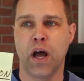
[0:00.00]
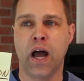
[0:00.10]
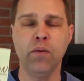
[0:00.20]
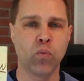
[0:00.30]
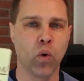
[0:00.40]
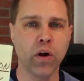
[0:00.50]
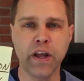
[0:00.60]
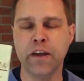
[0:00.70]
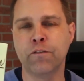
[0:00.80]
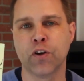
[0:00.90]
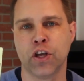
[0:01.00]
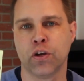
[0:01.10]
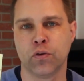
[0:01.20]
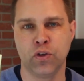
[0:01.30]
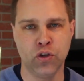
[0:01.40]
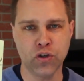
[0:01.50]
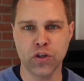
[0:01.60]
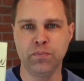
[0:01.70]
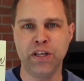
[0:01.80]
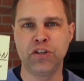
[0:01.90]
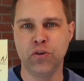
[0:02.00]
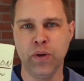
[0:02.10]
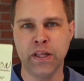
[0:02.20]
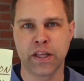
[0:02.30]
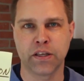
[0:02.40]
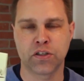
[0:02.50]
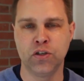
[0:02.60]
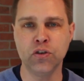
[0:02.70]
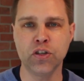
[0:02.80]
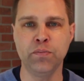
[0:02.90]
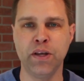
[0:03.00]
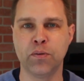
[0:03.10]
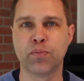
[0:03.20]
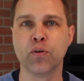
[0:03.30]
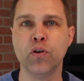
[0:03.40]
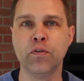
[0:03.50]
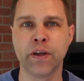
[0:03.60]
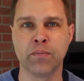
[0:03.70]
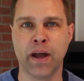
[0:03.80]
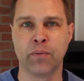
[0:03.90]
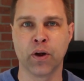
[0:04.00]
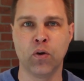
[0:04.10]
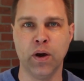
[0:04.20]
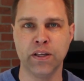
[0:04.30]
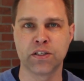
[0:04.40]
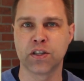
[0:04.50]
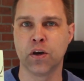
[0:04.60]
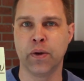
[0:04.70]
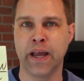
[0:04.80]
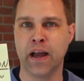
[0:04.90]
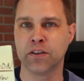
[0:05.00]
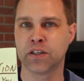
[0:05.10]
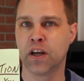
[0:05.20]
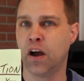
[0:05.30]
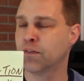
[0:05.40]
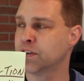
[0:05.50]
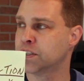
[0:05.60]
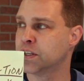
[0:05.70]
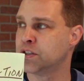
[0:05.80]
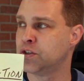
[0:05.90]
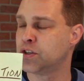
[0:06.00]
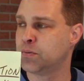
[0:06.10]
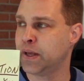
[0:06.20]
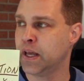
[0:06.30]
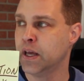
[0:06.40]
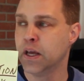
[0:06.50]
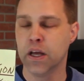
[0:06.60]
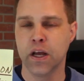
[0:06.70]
I'm working for you. You should be doing this. You should be approving my requests going out to conferences. You should be